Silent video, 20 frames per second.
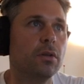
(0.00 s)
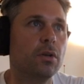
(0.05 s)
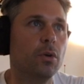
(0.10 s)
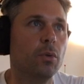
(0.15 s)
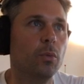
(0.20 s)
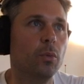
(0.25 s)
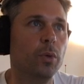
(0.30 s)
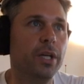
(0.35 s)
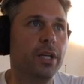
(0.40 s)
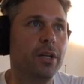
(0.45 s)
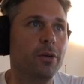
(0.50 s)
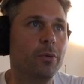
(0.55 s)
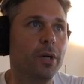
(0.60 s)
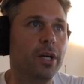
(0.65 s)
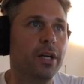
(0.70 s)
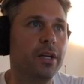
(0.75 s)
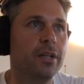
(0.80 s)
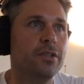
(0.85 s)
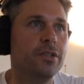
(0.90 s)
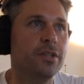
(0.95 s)
When and where
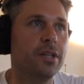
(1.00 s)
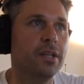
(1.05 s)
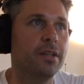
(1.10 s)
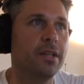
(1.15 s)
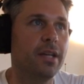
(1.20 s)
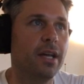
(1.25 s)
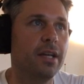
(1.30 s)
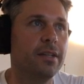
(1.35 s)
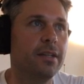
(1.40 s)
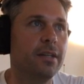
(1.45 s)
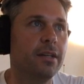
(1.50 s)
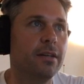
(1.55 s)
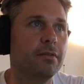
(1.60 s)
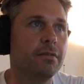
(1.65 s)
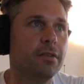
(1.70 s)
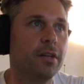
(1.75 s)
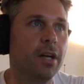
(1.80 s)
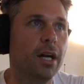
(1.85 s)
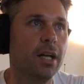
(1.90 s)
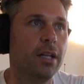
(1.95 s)
did you get the idea
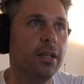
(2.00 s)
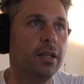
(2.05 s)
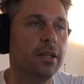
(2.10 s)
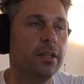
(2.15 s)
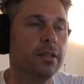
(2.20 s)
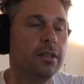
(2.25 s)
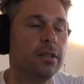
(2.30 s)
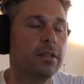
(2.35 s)
for Hotline?